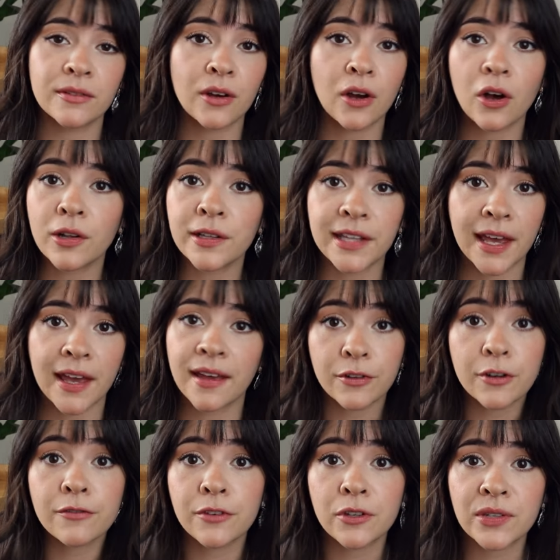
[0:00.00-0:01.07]
all day
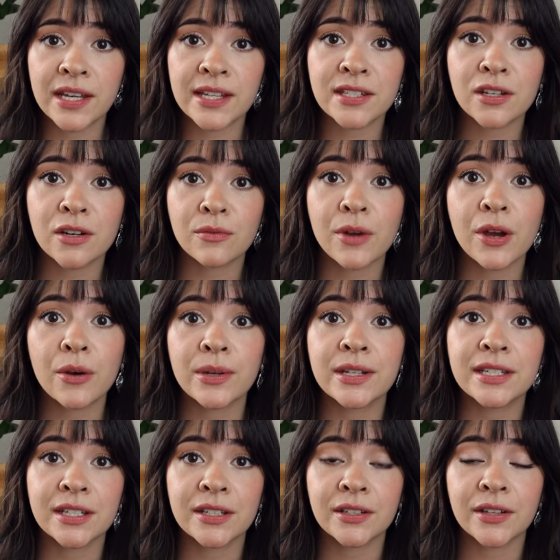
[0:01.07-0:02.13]
for a few days in a row
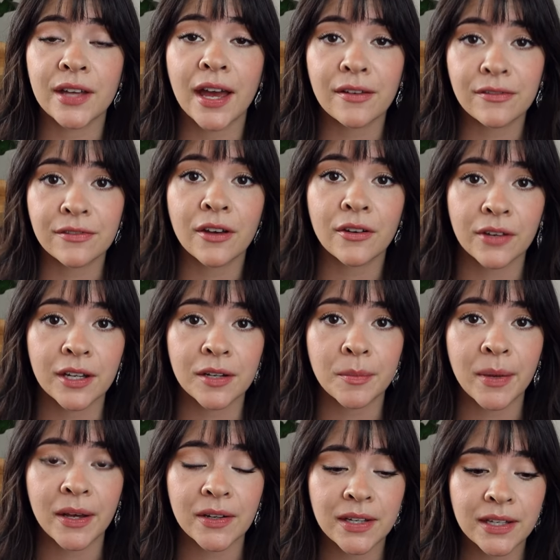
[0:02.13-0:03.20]
until I felt good
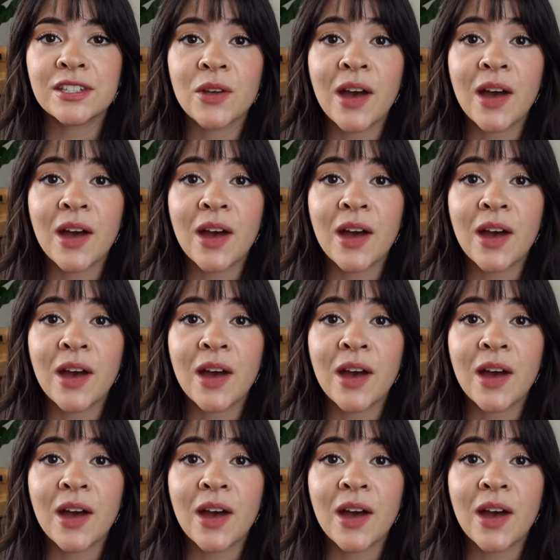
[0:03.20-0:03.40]
about it.